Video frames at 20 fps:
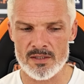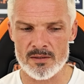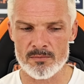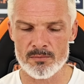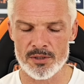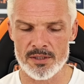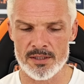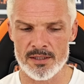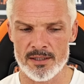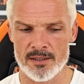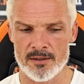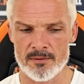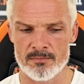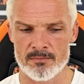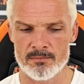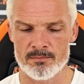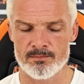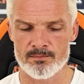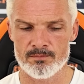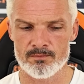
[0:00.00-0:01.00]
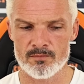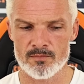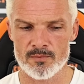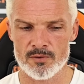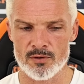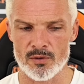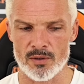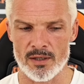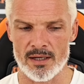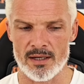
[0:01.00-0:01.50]
But,
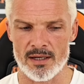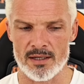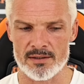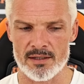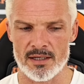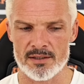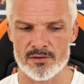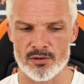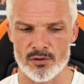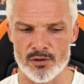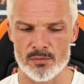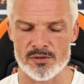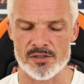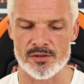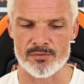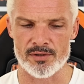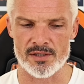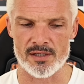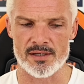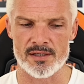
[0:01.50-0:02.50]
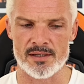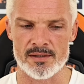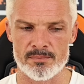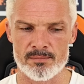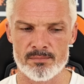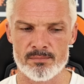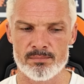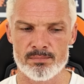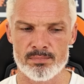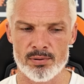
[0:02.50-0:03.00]
I thought it was a really
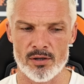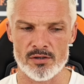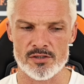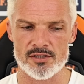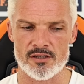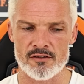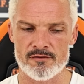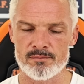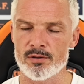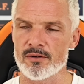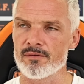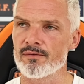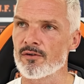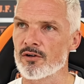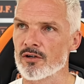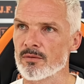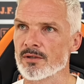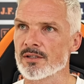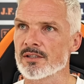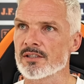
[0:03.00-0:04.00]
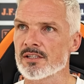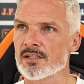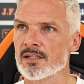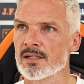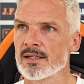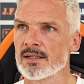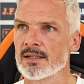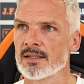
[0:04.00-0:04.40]
positive performance,